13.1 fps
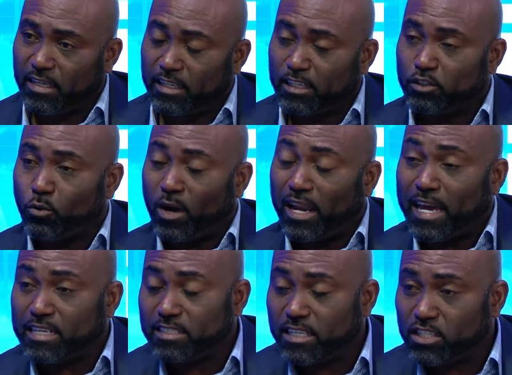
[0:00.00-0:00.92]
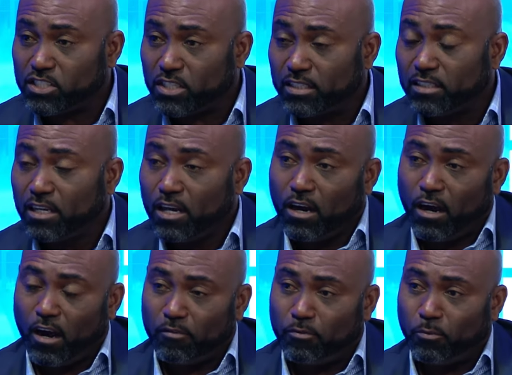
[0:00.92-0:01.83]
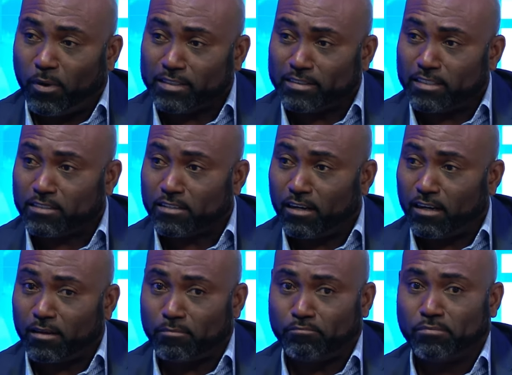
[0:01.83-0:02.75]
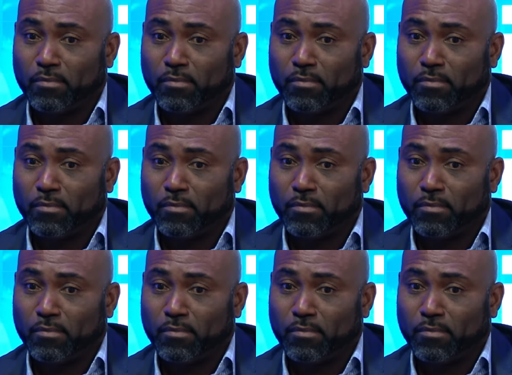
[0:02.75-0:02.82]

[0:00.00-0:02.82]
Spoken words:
the dualization of what is called